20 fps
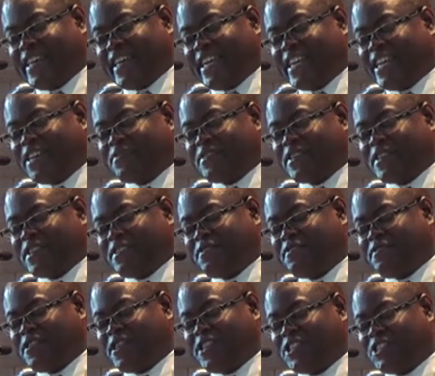And after they
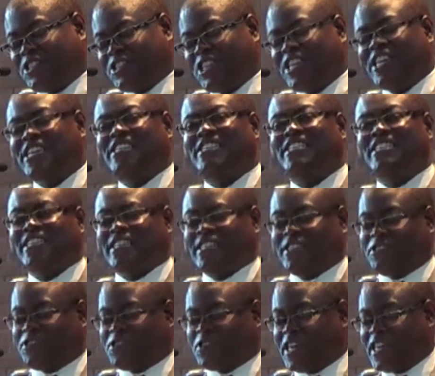finished eating
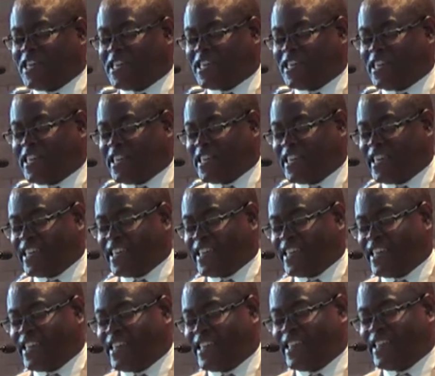and drinking,
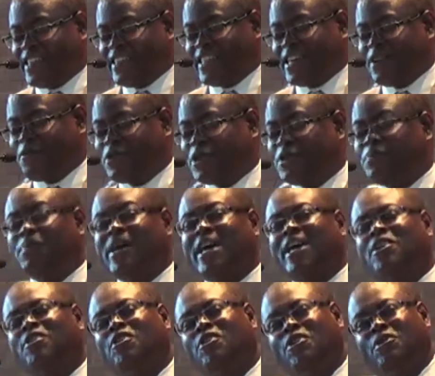they went
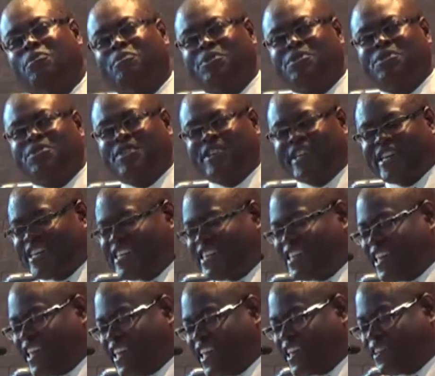back home to their
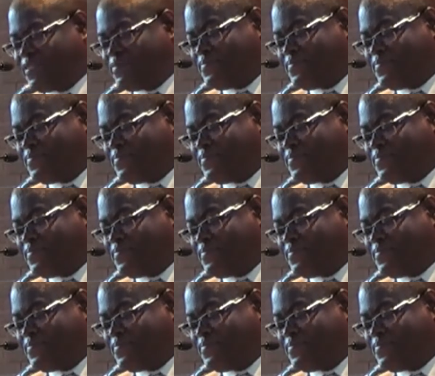king.